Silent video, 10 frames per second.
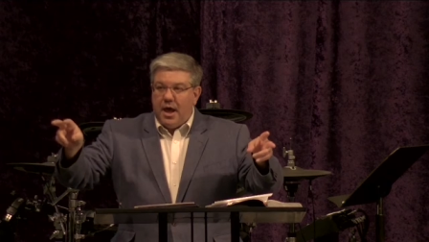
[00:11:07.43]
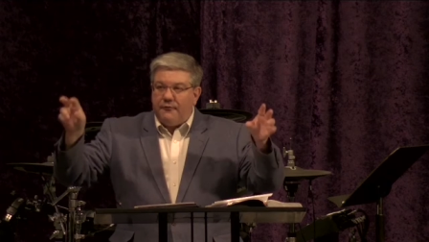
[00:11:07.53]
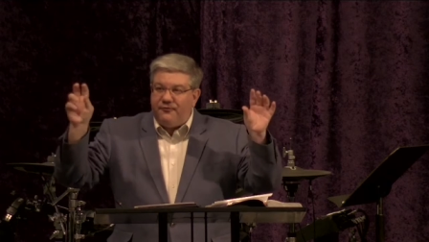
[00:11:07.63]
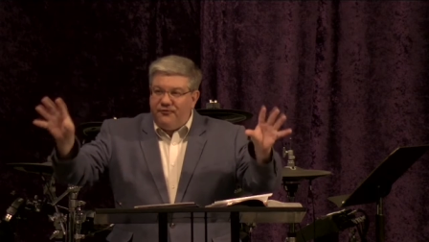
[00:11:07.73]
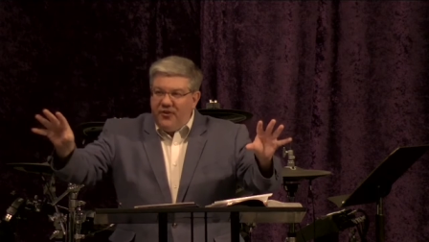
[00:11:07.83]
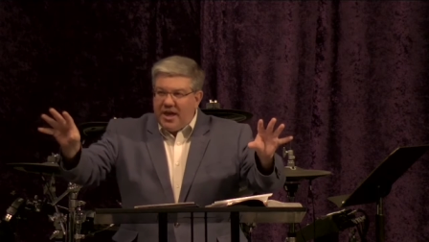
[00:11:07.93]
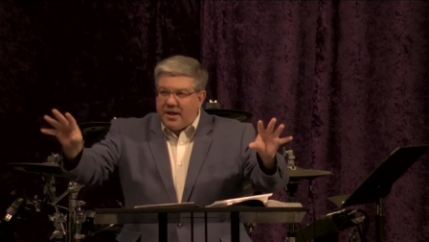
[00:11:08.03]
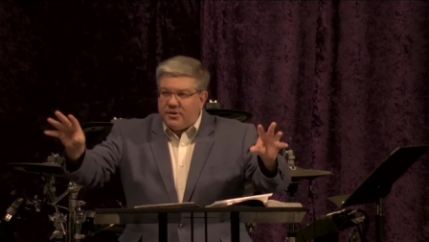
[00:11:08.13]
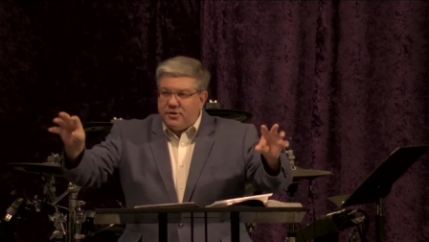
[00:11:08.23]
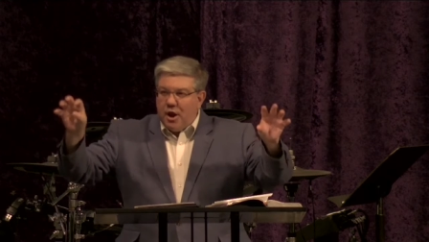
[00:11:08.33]
A
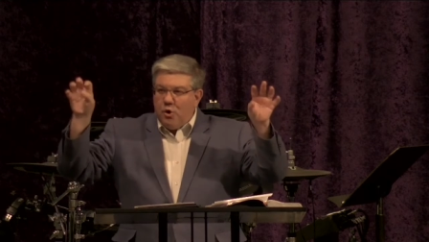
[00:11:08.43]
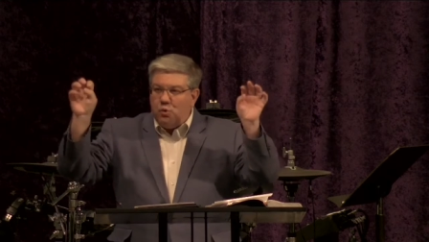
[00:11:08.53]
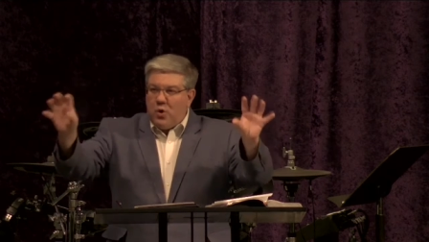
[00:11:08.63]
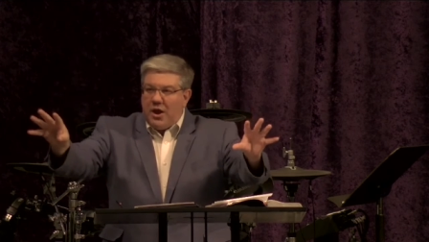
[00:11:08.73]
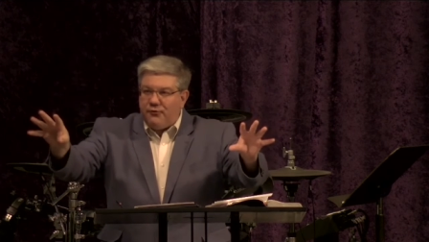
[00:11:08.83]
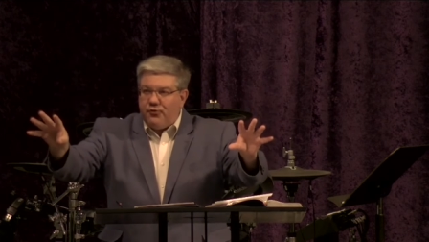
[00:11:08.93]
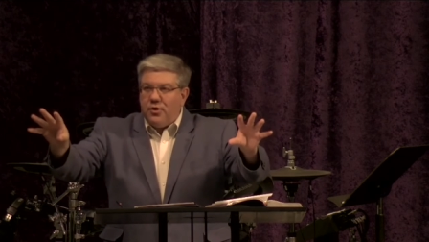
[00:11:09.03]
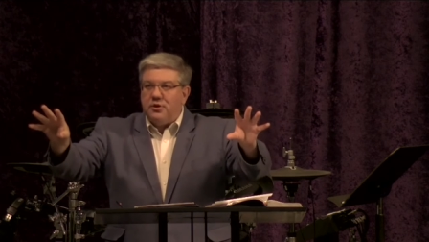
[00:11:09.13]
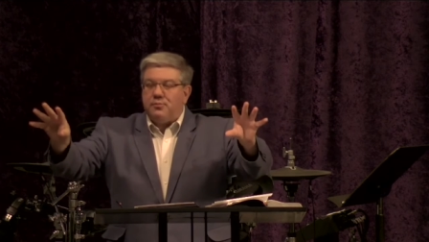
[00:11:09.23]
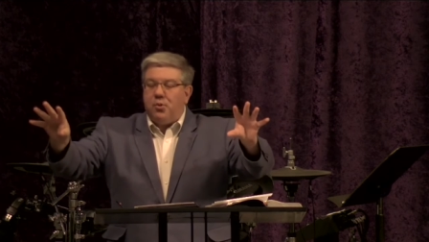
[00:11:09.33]
fixed
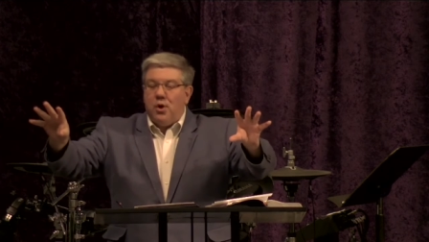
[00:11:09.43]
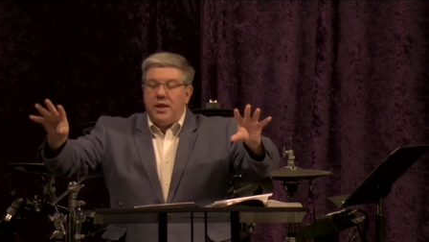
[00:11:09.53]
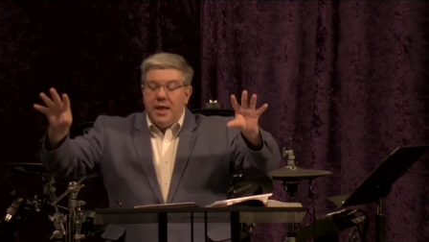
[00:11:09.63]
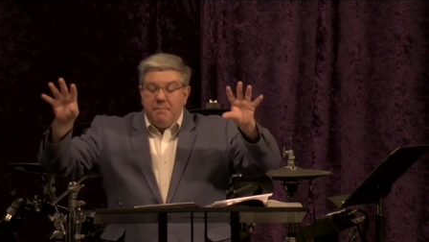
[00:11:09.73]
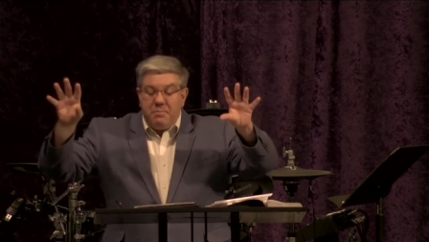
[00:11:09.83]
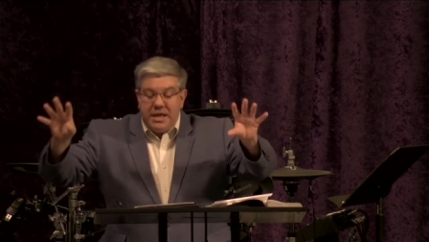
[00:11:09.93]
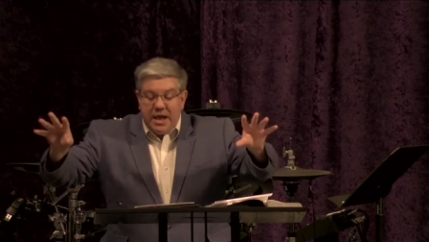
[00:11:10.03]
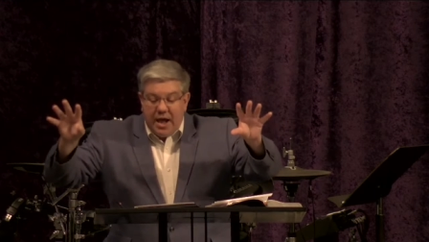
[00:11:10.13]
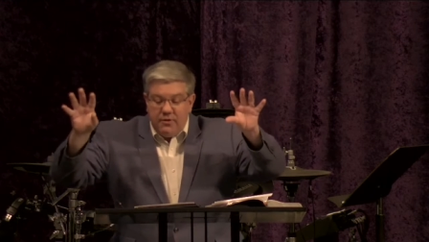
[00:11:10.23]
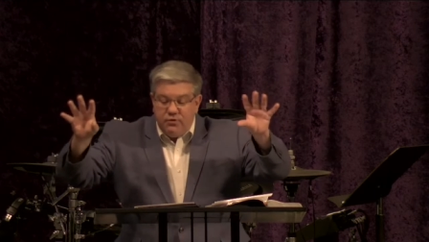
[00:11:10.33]
reference point
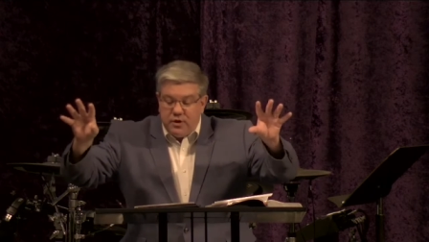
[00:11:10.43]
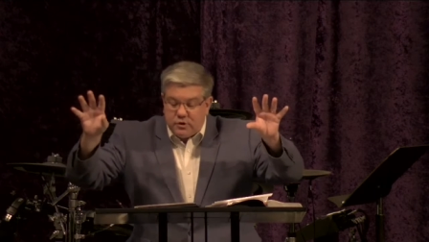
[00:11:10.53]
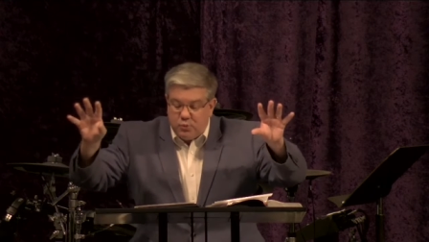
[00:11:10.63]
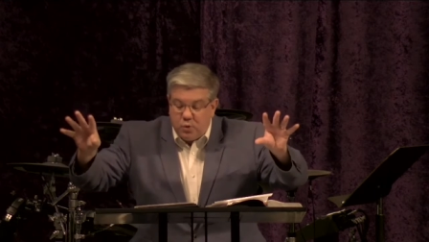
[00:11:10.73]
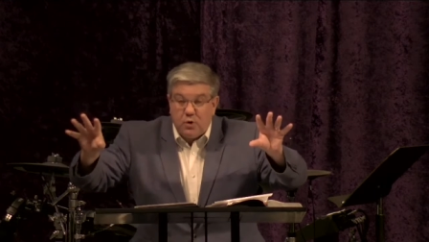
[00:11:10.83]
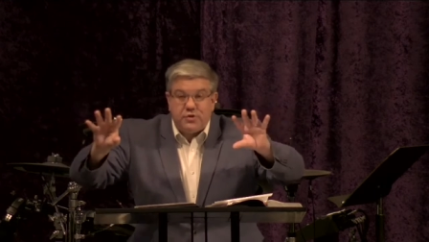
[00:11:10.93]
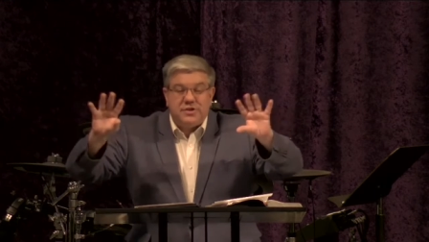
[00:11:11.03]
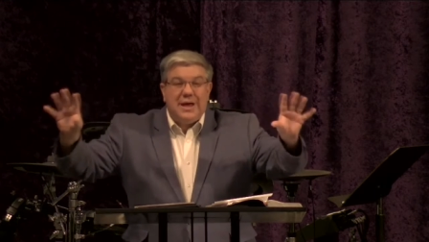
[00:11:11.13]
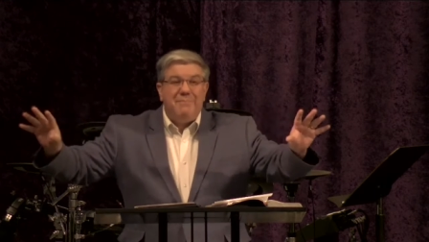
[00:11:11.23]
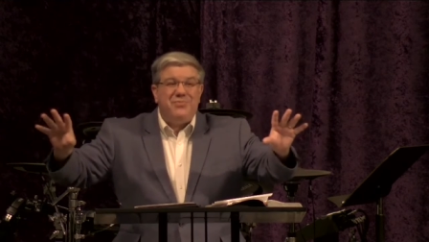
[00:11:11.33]
beyond this
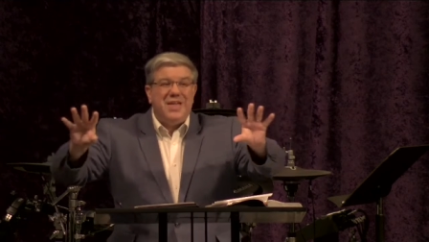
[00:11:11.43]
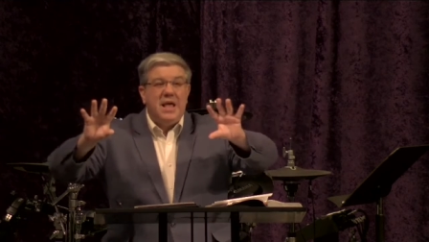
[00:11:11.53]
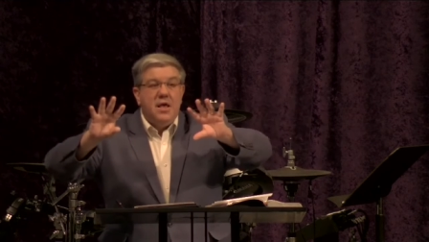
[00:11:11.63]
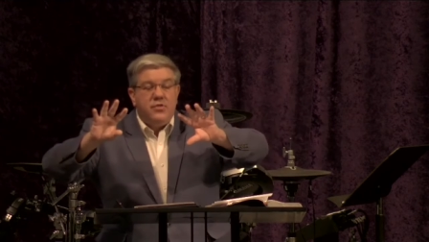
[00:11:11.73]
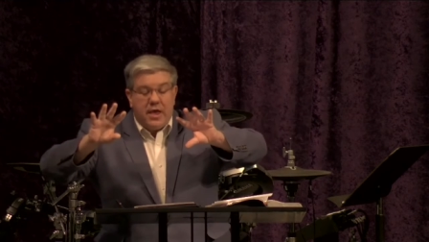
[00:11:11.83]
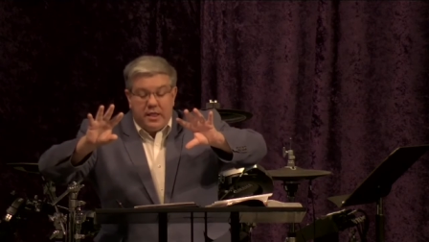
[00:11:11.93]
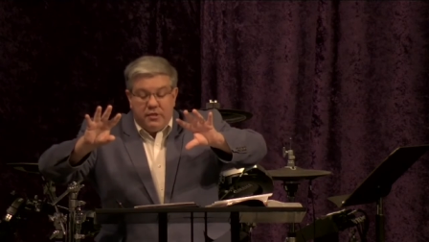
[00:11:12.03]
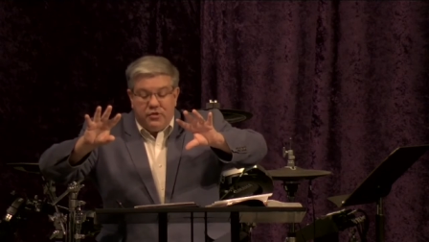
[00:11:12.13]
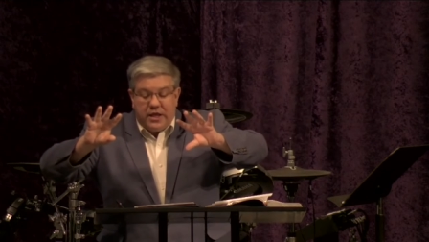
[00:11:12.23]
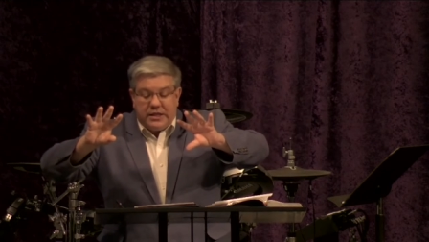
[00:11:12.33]
world, something
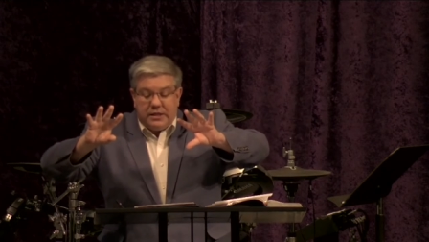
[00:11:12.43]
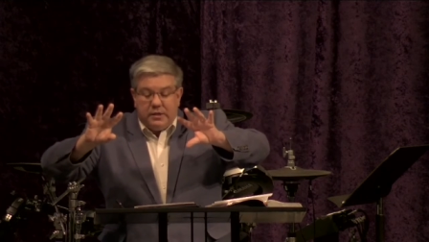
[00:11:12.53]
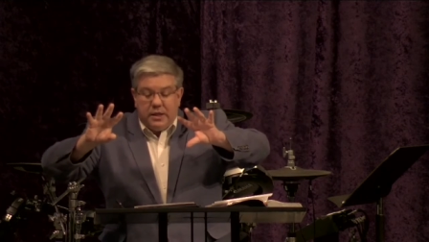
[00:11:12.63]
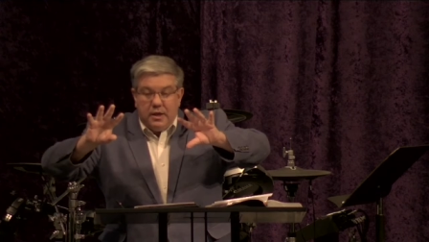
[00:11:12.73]
that